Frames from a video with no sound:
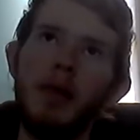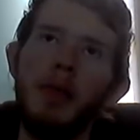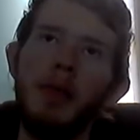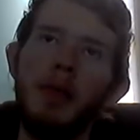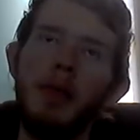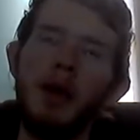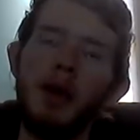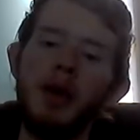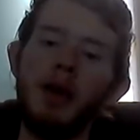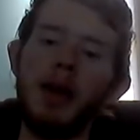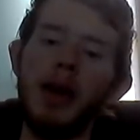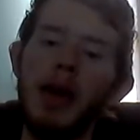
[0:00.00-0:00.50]

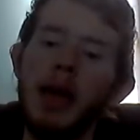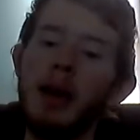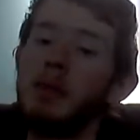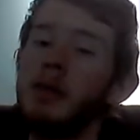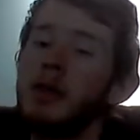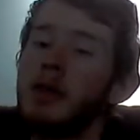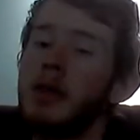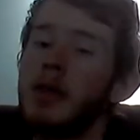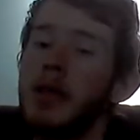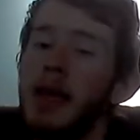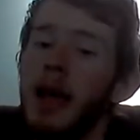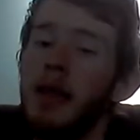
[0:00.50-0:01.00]
there are
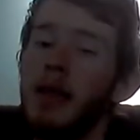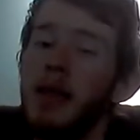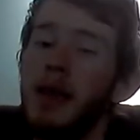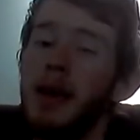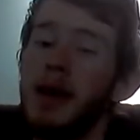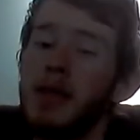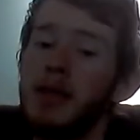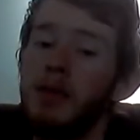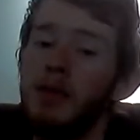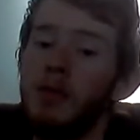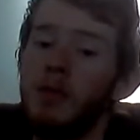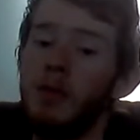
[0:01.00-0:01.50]
gamers that
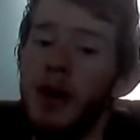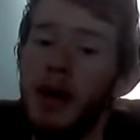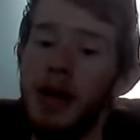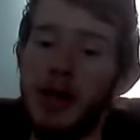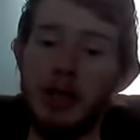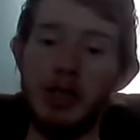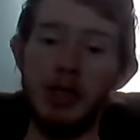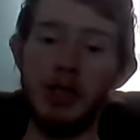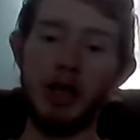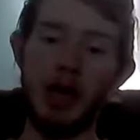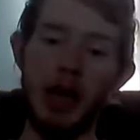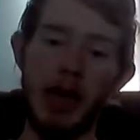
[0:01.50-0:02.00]
like to
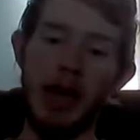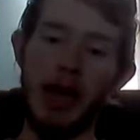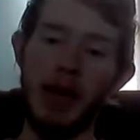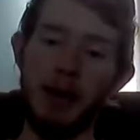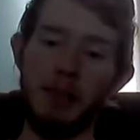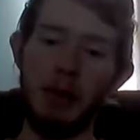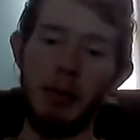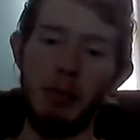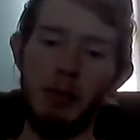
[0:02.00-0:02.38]
rage game.